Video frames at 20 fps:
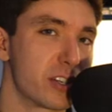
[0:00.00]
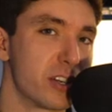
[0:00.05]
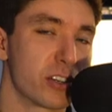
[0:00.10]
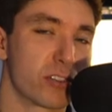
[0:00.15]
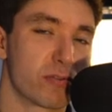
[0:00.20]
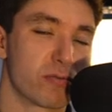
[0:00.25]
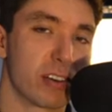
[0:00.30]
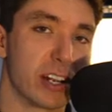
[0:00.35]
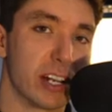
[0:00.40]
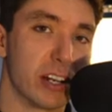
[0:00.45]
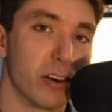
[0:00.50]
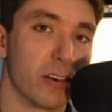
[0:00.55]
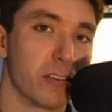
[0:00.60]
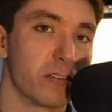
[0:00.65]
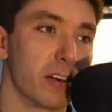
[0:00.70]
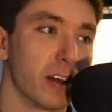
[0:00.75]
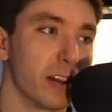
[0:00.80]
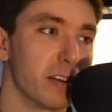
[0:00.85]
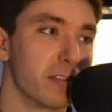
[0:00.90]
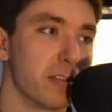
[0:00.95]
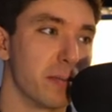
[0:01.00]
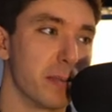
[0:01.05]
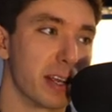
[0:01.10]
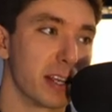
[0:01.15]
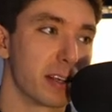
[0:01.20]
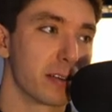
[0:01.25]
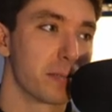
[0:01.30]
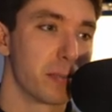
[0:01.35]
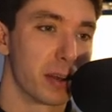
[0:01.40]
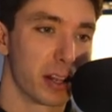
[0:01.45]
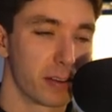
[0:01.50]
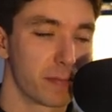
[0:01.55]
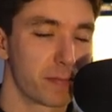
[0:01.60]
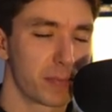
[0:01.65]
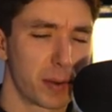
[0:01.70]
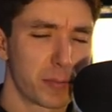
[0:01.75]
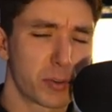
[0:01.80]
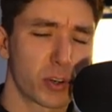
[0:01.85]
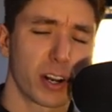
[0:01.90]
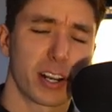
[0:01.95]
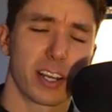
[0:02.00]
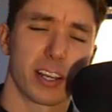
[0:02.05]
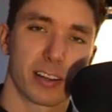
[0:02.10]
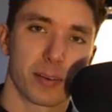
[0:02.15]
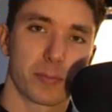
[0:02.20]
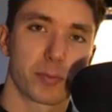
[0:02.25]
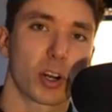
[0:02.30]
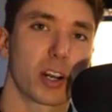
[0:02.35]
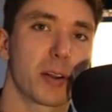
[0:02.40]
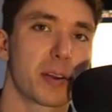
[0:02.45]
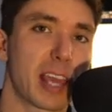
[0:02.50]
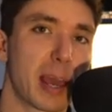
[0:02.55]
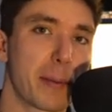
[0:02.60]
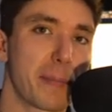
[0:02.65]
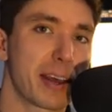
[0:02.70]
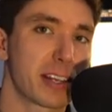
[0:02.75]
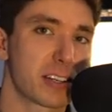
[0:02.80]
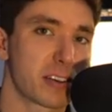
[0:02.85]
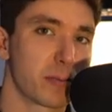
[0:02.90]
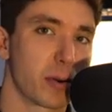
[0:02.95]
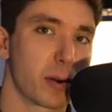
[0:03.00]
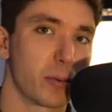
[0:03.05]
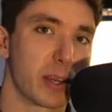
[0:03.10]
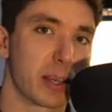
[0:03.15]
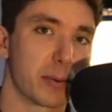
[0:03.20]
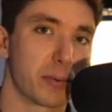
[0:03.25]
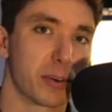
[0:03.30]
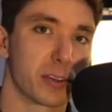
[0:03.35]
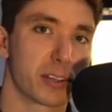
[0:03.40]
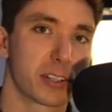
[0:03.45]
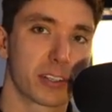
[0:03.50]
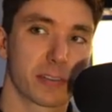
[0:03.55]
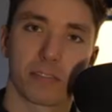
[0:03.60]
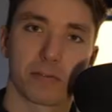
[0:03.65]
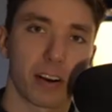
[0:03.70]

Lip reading: just really not fun for me. But I'm trying to get better at my weak points.